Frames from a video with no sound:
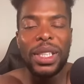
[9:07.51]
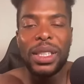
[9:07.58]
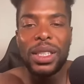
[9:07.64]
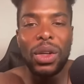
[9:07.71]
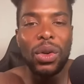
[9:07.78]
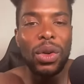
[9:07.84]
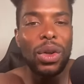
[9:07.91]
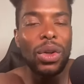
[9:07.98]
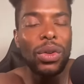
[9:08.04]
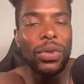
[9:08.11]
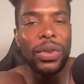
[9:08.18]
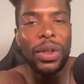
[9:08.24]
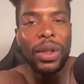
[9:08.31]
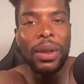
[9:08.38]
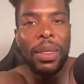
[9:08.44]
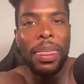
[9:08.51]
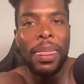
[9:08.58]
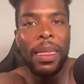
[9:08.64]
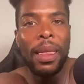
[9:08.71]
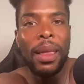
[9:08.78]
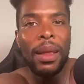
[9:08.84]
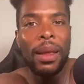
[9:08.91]
Bitch so goofy.
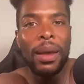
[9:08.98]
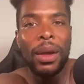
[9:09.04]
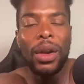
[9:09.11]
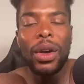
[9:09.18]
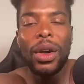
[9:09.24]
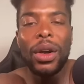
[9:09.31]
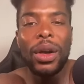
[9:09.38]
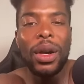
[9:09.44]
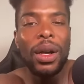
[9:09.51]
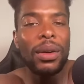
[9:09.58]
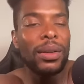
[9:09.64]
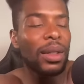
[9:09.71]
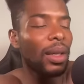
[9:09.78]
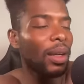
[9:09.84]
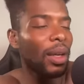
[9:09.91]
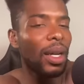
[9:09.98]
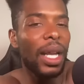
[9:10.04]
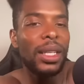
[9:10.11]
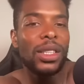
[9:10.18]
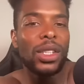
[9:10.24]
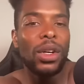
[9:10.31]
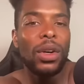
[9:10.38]
Girl, go,
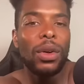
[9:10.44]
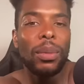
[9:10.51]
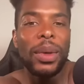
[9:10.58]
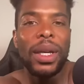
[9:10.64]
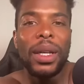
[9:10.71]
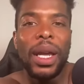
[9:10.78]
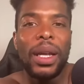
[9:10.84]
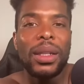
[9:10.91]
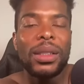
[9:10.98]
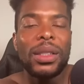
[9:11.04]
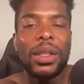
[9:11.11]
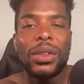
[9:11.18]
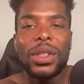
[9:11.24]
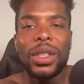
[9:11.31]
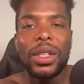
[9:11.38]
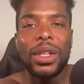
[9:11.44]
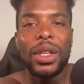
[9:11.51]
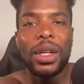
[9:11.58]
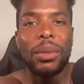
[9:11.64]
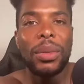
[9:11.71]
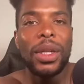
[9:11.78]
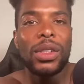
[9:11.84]
girl, they told me that the Social
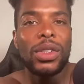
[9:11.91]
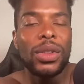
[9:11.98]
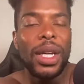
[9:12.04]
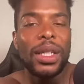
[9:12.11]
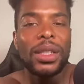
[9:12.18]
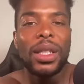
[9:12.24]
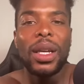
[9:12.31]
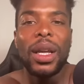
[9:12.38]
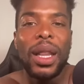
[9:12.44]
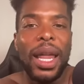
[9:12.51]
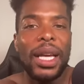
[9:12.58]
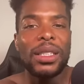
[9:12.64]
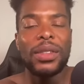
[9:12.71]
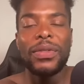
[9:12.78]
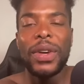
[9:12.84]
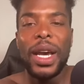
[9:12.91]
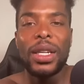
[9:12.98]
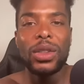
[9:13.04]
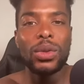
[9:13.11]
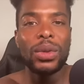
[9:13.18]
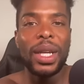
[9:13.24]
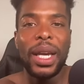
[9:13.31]
Security Administration
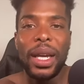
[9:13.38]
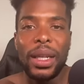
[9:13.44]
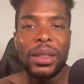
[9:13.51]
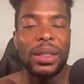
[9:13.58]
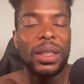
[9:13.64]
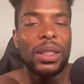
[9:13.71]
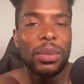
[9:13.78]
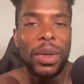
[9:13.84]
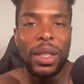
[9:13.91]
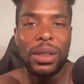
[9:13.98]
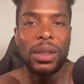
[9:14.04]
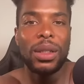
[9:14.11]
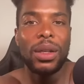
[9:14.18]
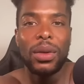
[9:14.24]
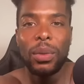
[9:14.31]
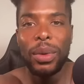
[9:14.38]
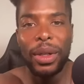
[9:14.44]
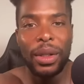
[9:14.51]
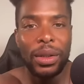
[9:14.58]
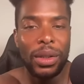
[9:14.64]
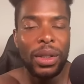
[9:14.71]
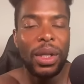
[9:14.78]
classified you dead six months ago,
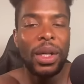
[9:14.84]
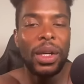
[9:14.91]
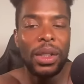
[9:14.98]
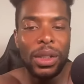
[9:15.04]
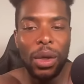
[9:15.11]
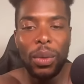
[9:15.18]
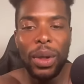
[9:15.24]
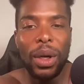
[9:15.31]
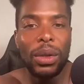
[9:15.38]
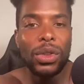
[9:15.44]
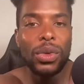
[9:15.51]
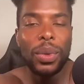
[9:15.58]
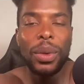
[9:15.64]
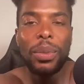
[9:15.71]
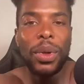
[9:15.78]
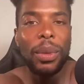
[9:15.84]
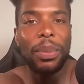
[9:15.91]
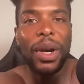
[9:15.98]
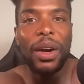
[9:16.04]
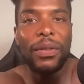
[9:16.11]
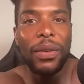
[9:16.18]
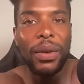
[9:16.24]
bitch. So we going to sweep
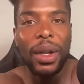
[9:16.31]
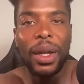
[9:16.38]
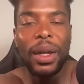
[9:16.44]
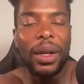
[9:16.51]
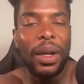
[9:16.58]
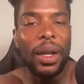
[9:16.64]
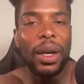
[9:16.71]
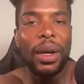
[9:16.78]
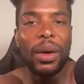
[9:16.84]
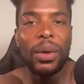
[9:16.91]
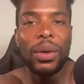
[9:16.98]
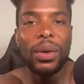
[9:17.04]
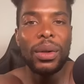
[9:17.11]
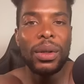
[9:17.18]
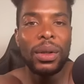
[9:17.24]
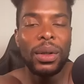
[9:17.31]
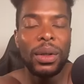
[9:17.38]
you up off on the internet, hoe.